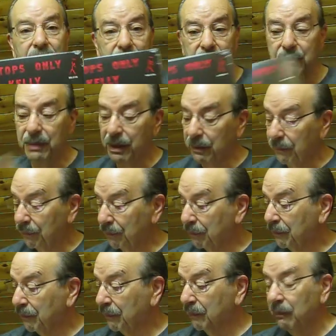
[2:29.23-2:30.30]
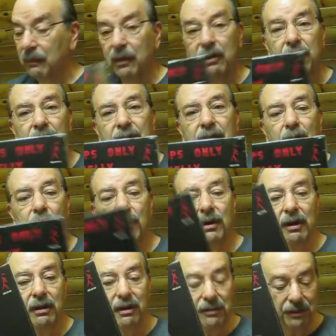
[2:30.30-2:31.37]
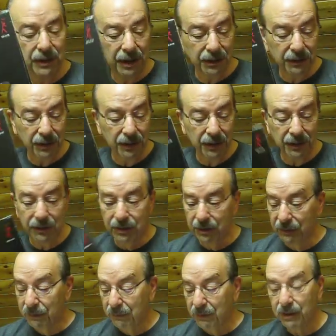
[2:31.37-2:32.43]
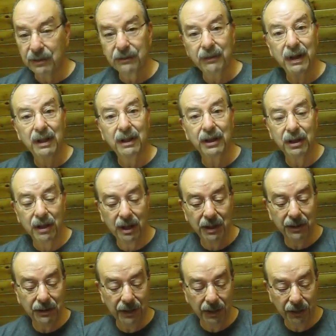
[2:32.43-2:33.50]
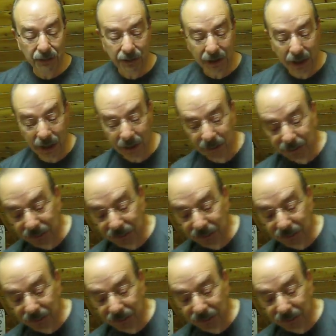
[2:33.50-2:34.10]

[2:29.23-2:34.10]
Should be a, looking forward to listening to this. Just finally got it the other day.